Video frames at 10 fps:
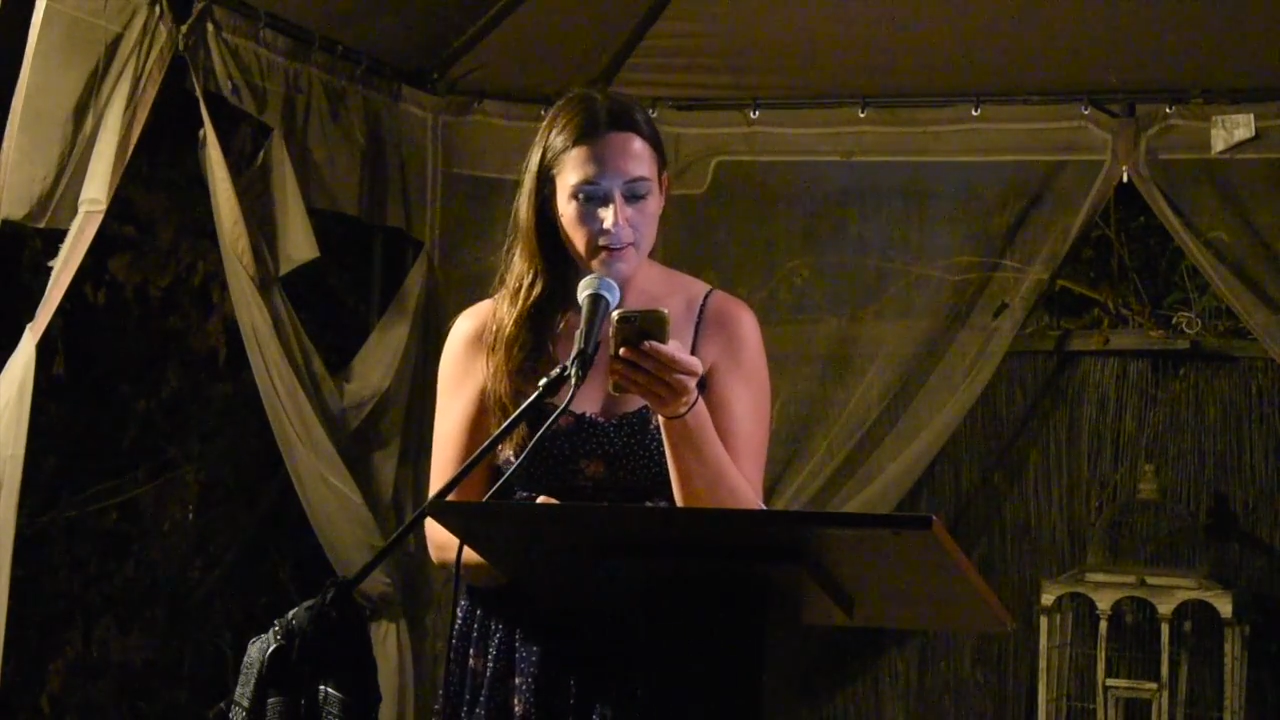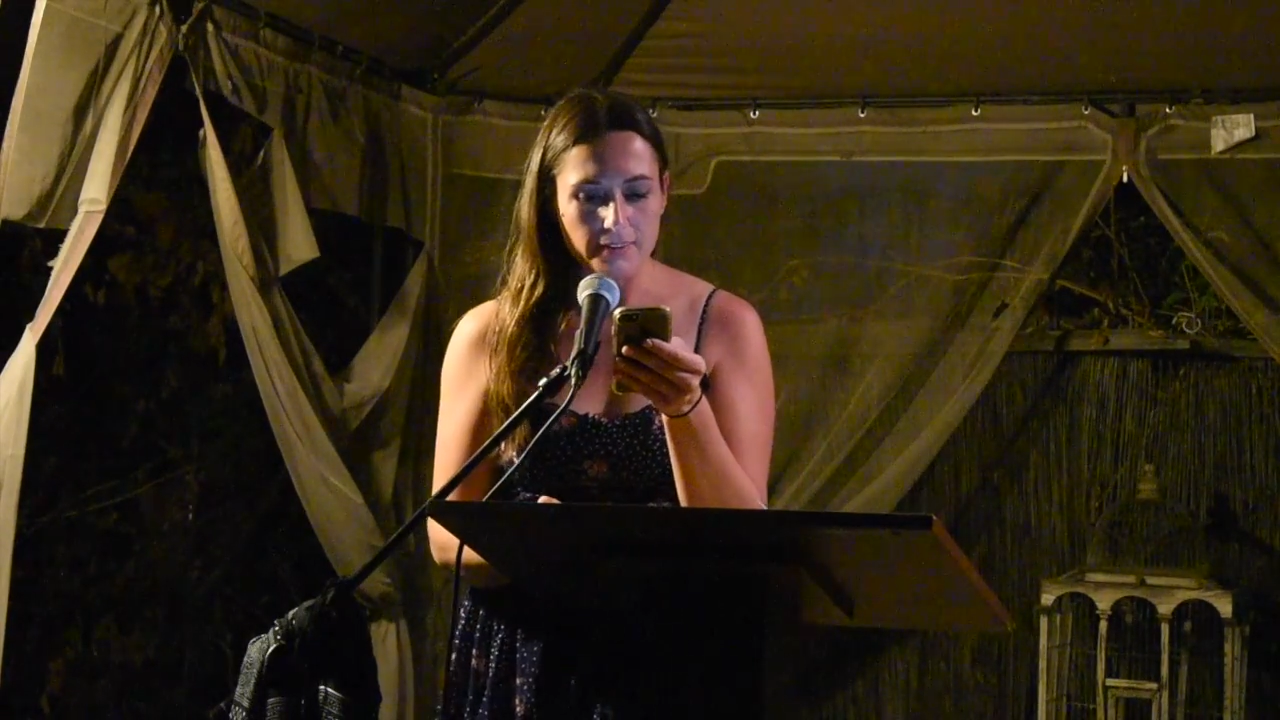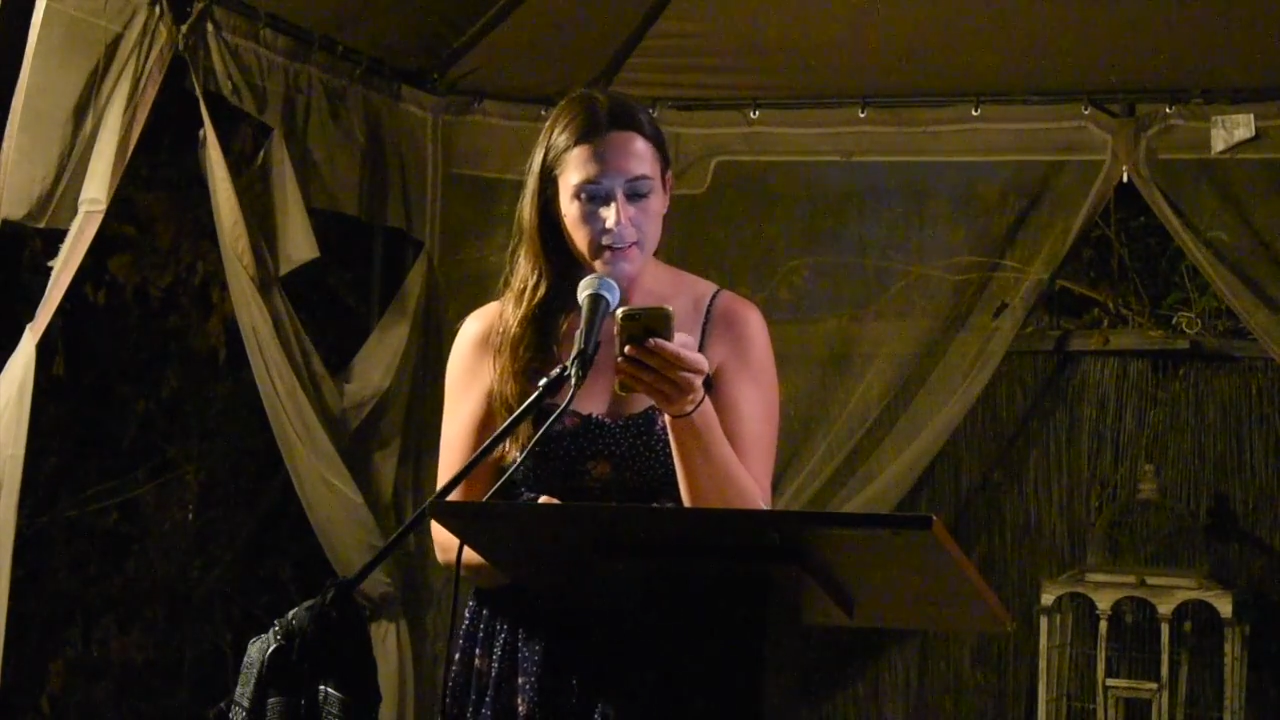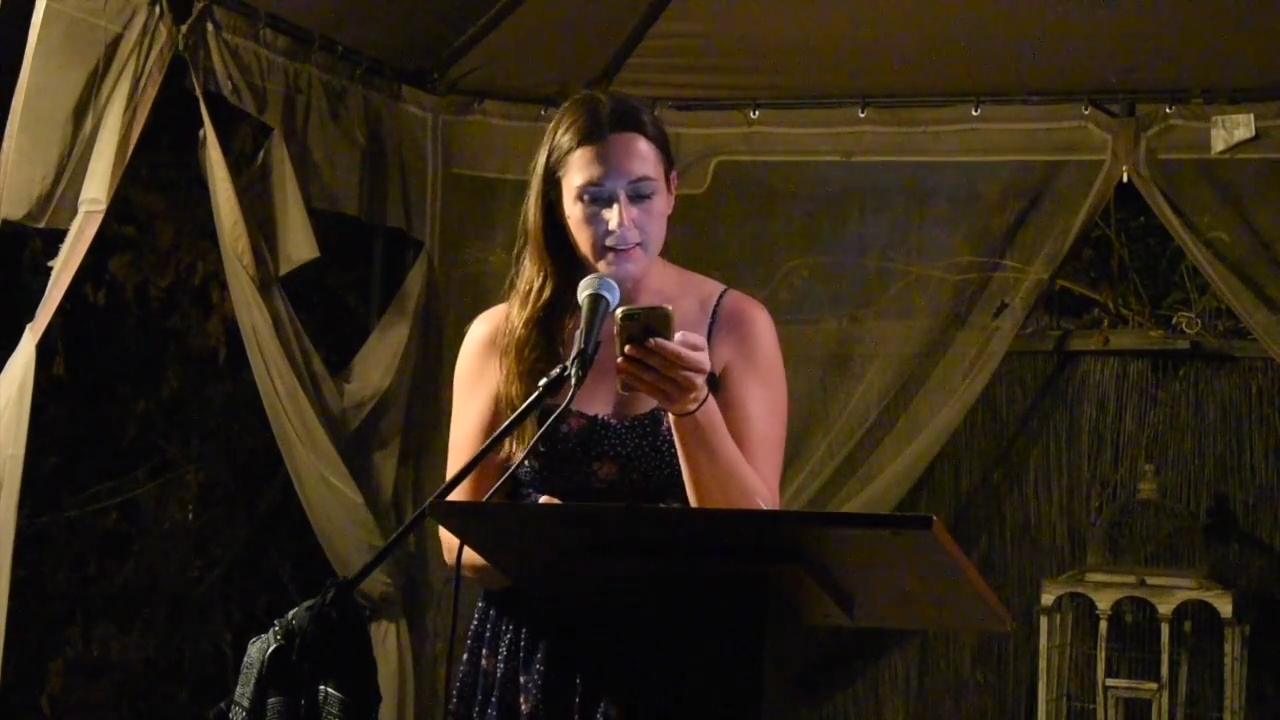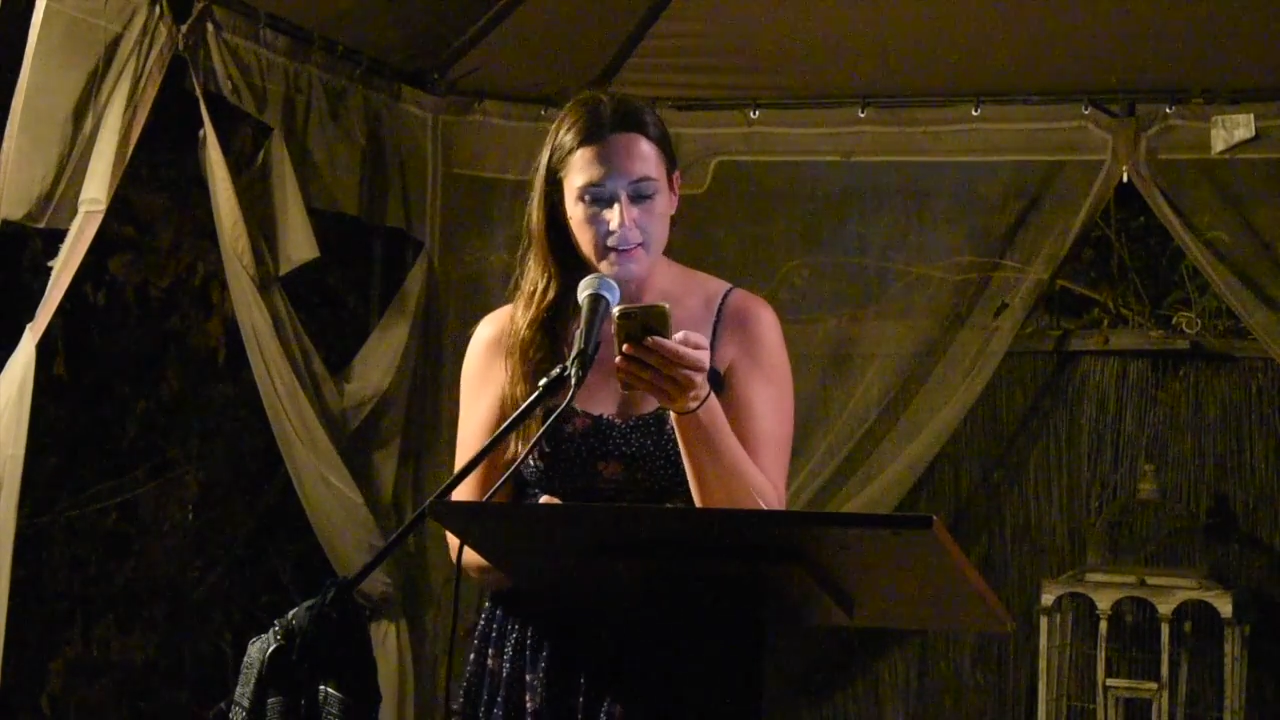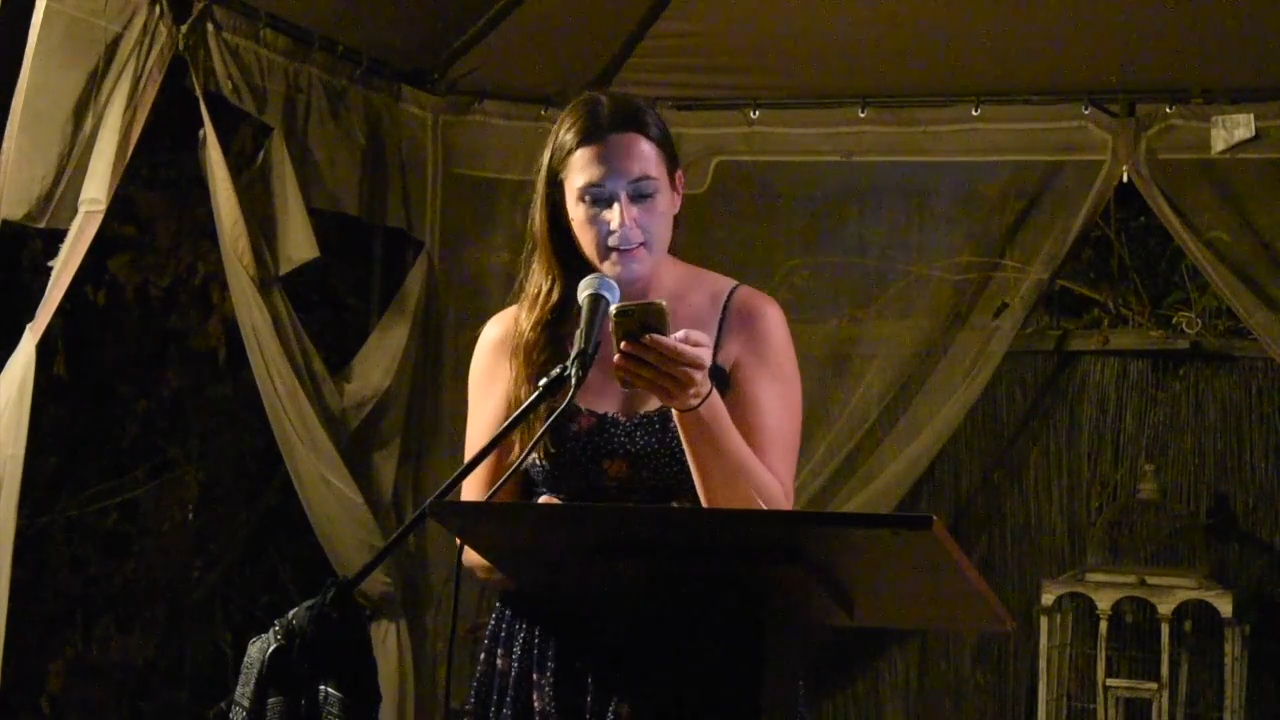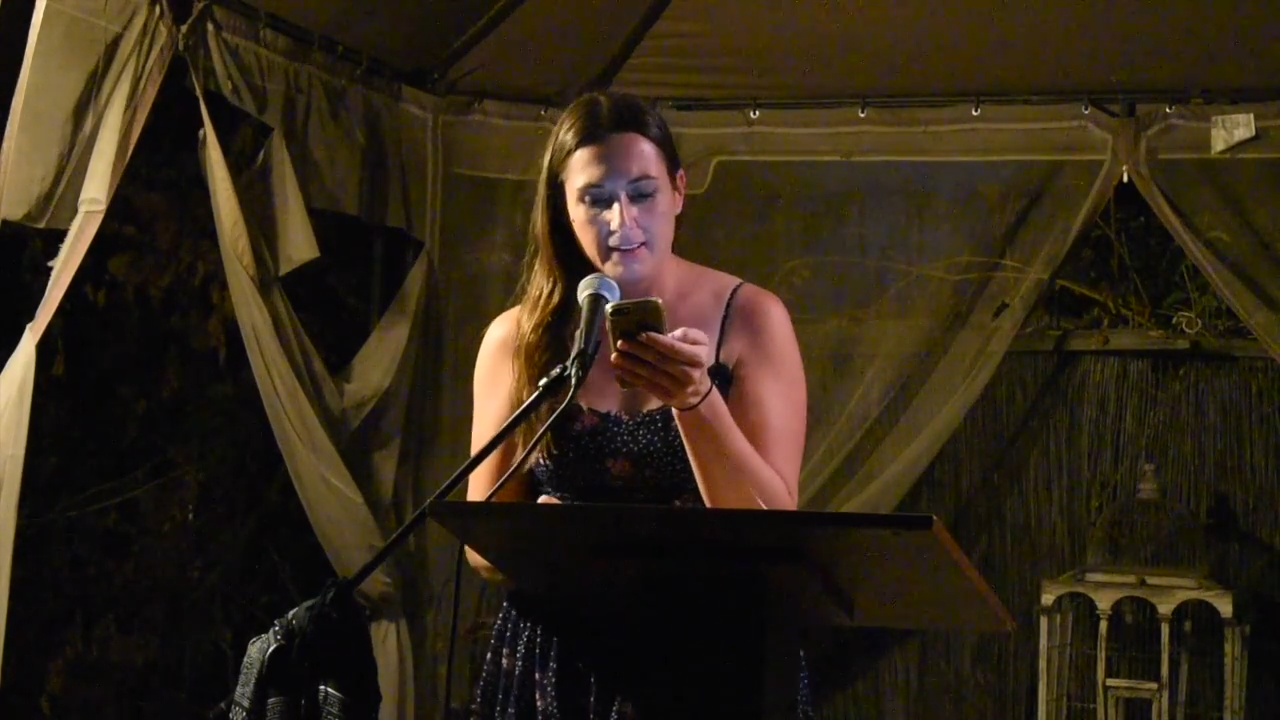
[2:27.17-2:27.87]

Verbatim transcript: All right,